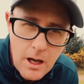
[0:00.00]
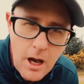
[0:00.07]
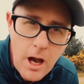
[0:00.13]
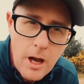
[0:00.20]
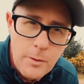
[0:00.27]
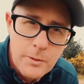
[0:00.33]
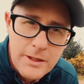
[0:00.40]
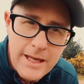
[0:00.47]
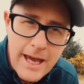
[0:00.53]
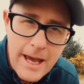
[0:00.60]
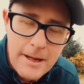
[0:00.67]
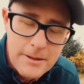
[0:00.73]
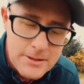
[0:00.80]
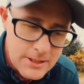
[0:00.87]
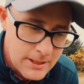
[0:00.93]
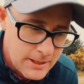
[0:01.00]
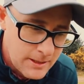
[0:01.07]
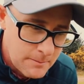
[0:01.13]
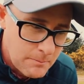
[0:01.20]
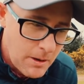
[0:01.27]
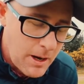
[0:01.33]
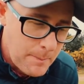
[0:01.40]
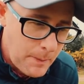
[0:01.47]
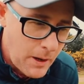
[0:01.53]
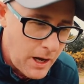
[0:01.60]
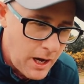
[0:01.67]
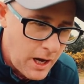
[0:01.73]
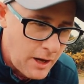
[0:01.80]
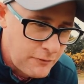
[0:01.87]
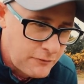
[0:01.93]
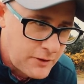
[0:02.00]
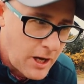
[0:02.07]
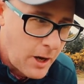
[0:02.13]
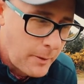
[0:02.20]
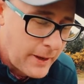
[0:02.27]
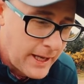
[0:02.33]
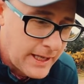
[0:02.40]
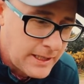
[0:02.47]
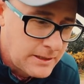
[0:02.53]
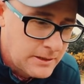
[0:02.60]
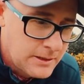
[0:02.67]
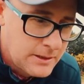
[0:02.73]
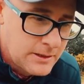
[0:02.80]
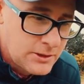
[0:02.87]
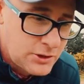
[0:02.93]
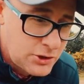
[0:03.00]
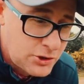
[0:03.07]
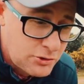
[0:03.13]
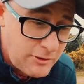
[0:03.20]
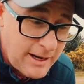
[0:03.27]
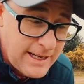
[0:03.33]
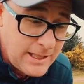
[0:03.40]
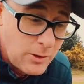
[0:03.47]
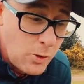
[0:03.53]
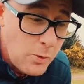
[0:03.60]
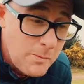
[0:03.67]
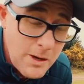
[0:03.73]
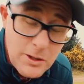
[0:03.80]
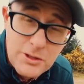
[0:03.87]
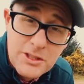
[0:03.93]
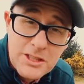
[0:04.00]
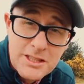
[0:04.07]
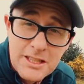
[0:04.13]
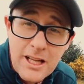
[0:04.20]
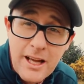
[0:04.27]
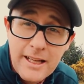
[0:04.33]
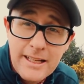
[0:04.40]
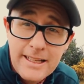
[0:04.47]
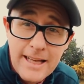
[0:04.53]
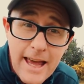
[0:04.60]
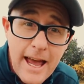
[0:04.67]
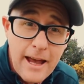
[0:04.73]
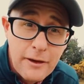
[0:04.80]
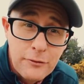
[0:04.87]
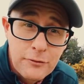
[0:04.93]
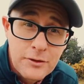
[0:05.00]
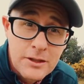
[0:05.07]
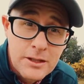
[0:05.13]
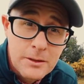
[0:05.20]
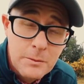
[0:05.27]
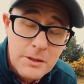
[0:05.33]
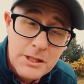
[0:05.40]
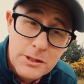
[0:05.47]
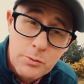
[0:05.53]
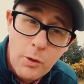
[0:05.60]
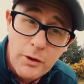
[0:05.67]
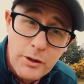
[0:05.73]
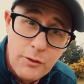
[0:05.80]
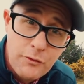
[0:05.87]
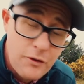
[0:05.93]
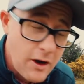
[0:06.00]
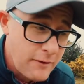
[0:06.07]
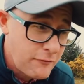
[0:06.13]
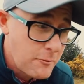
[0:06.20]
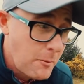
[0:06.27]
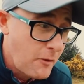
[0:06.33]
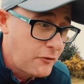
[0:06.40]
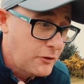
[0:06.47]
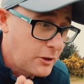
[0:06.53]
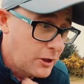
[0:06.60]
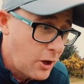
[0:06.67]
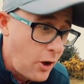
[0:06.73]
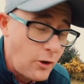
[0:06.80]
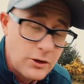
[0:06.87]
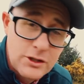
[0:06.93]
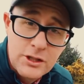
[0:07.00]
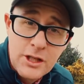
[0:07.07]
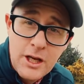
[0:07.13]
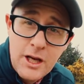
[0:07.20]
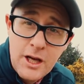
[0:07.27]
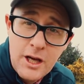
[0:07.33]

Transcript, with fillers: I would get my path going straight, almost a slightly left, which is what you find from often lots